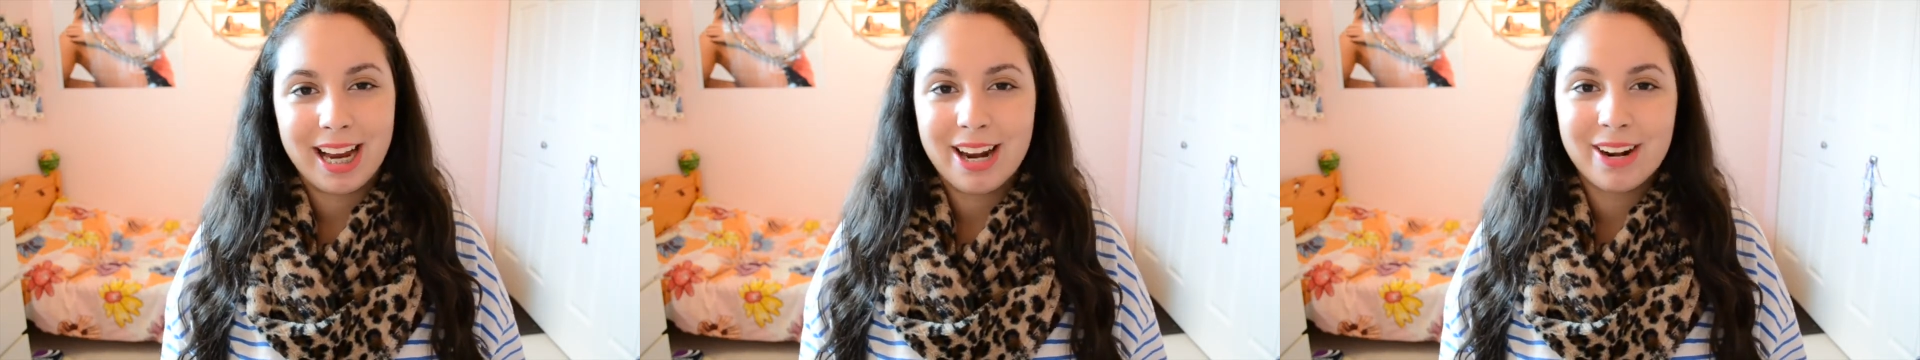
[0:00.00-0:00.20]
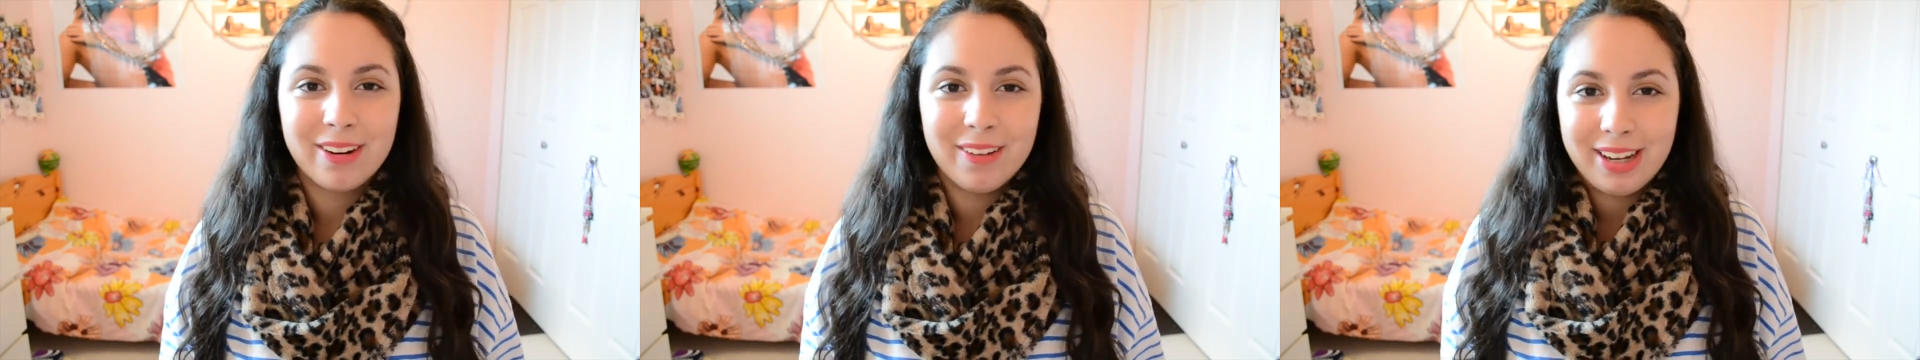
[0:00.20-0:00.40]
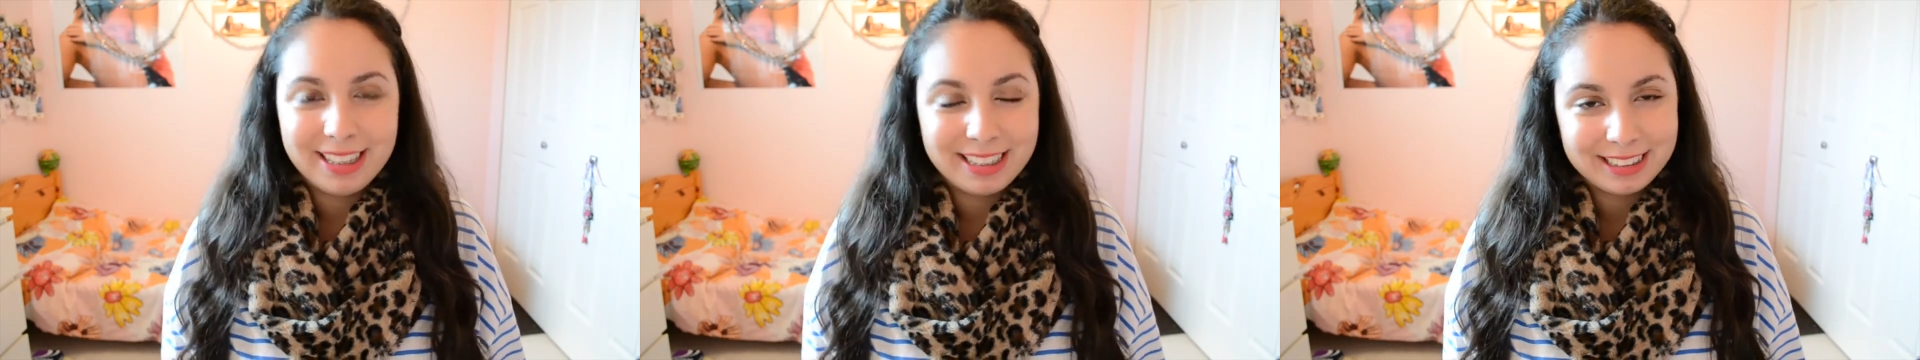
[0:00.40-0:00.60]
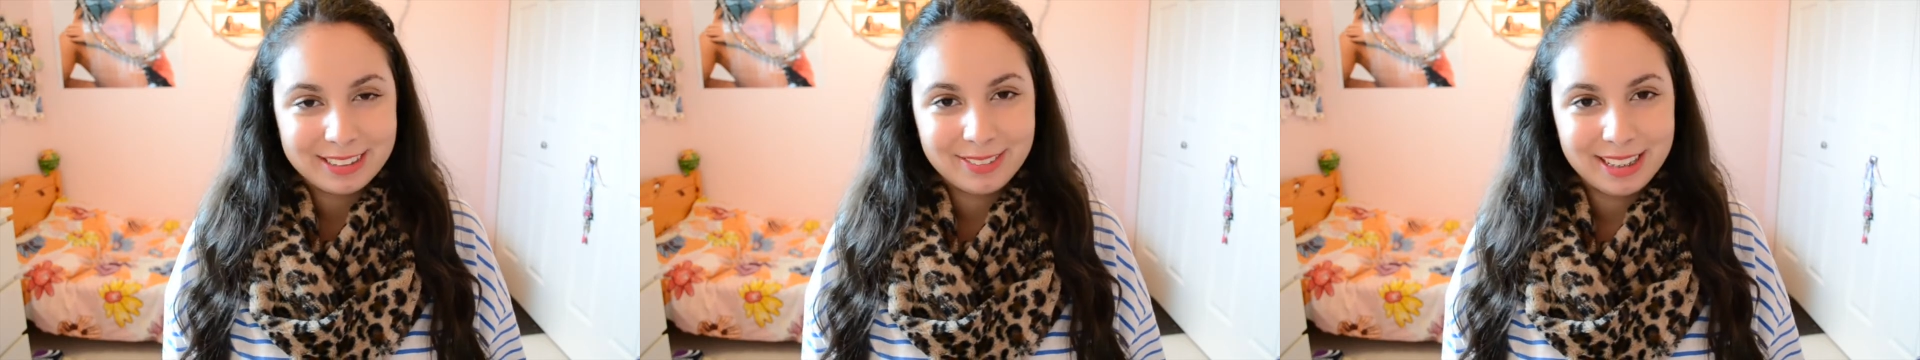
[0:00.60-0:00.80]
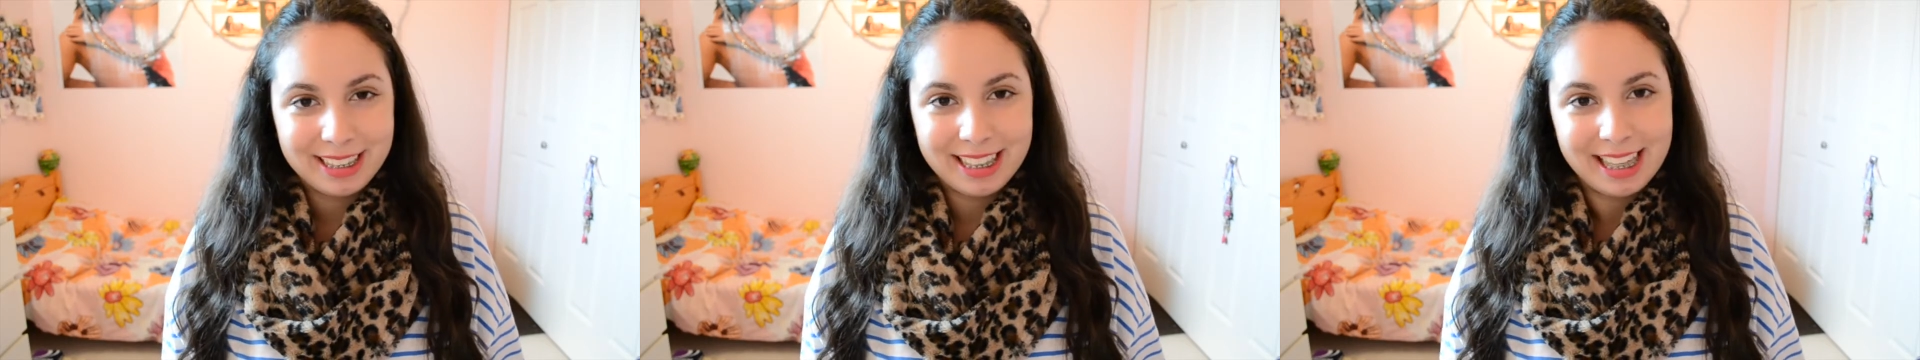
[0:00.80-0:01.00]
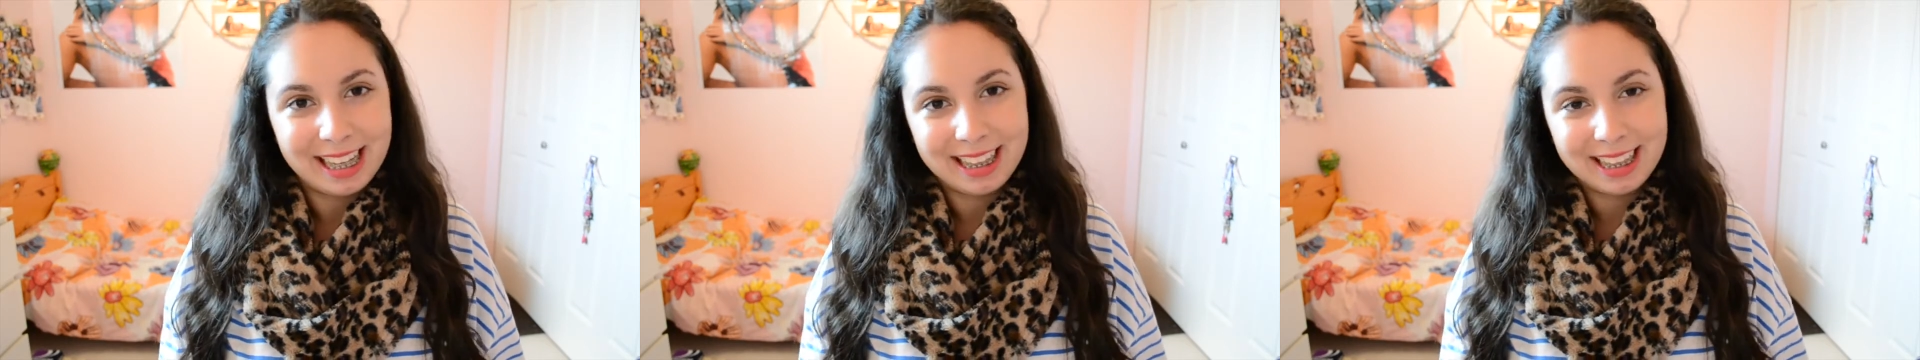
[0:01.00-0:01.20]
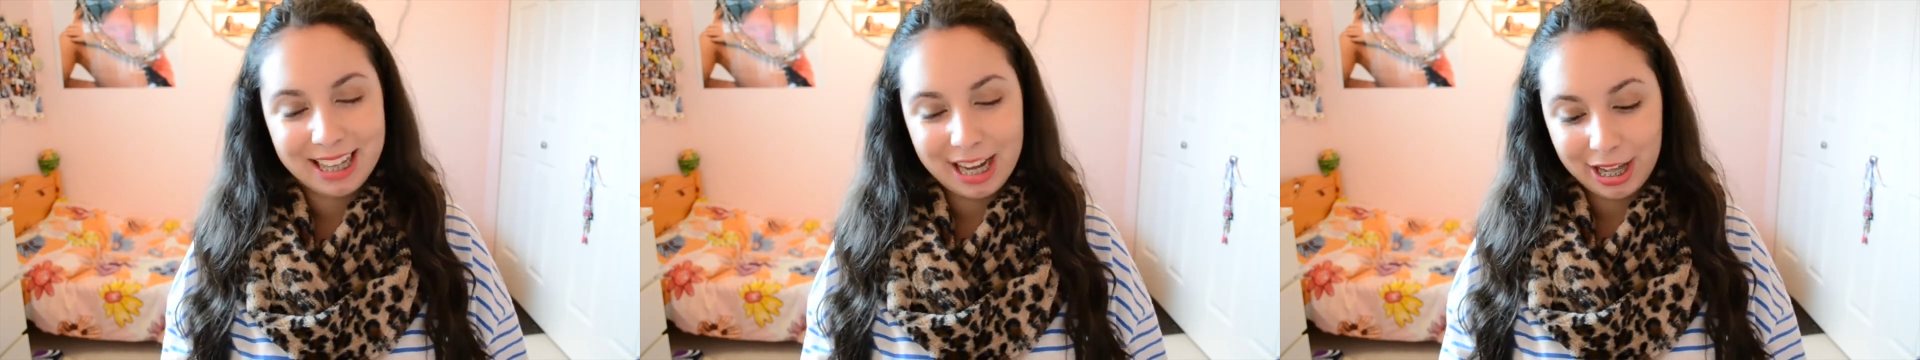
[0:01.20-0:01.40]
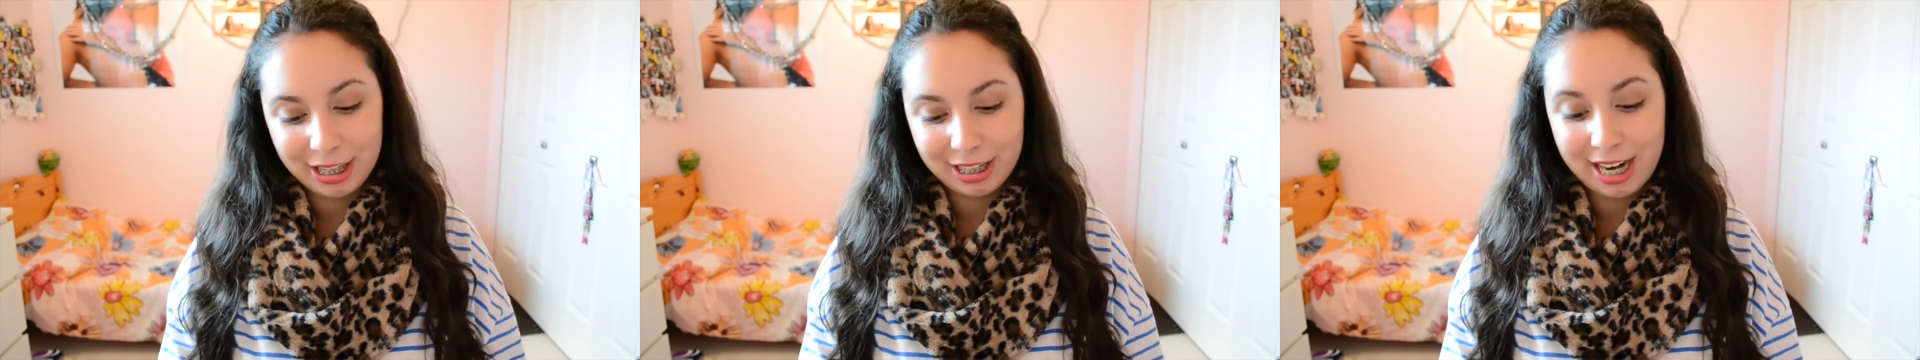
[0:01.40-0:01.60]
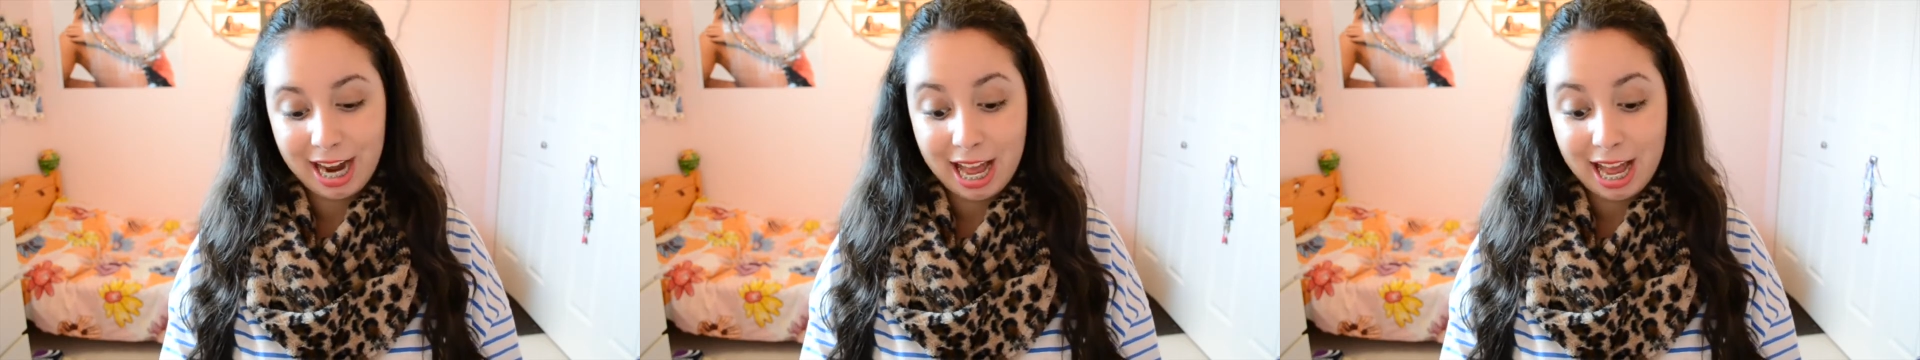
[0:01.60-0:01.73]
I don't know, I just really like the color.